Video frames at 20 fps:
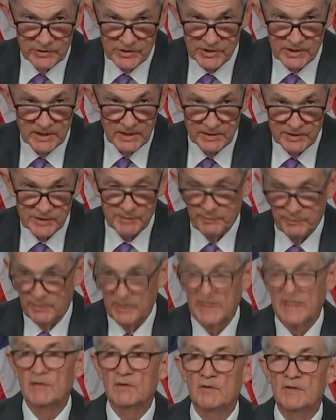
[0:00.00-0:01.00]
just going to
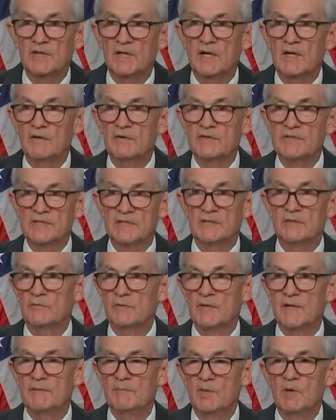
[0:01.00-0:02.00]
spring it on Congress at the
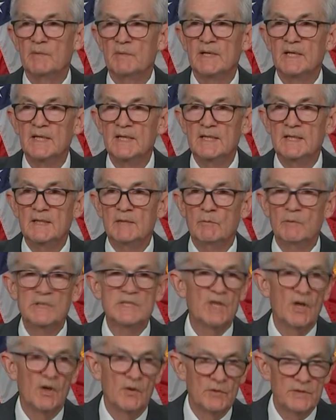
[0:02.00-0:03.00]
right moment. We
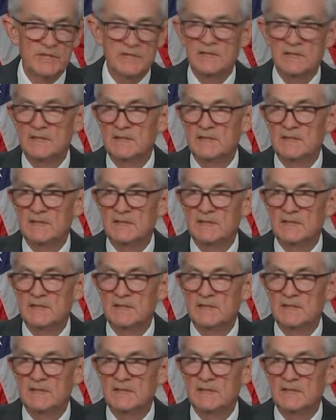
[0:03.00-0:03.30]
don't.